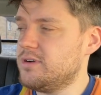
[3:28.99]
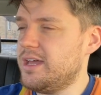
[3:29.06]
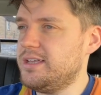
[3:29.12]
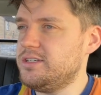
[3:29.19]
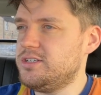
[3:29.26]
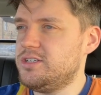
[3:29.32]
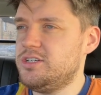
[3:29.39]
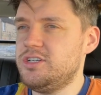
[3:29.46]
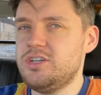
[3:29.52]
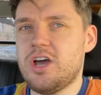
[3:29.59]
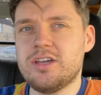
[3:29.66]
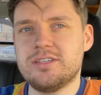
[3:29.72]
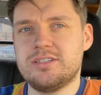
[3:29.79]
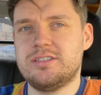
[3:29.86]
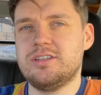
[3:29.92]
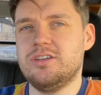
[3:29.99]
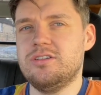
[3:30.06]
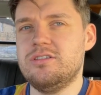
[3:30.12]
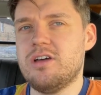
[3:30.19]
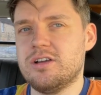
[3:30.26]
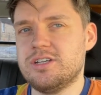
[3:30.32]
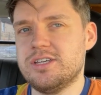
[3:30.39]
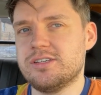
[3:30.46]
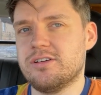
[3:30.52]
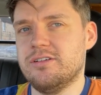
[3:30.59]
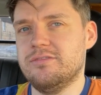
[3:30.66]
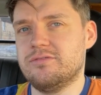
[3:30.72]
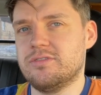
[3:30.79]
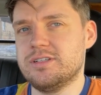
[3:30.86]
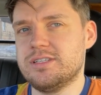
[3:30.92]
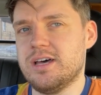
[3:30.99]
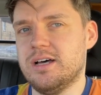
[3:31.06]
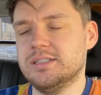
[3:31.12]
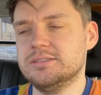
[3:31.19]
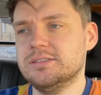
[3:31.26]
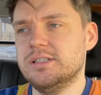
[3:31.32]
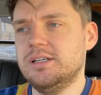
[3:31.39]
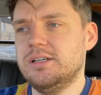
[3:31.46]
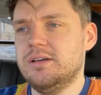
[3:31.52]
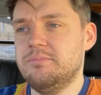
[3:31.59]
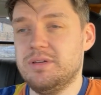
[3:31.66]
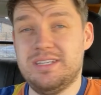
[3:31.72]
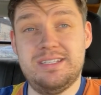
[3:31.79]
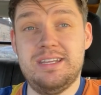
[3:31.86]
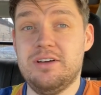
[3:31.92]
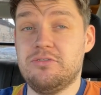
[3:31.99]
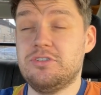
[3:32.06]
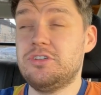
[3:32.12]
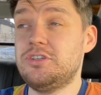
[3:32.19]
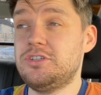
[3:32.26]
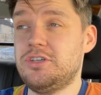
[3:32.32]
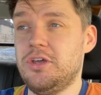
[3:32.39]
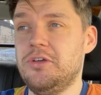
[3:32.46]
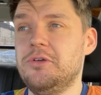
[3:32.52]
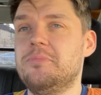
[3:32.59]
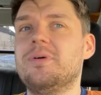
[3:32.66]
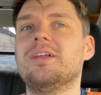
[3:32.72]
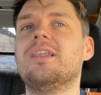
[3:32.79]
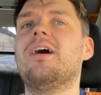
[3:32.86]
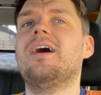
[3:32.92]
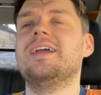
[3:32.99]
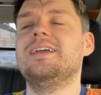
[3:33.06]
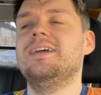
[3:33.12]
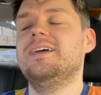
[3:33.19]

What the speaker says: It just nudges over a ton, but still super light.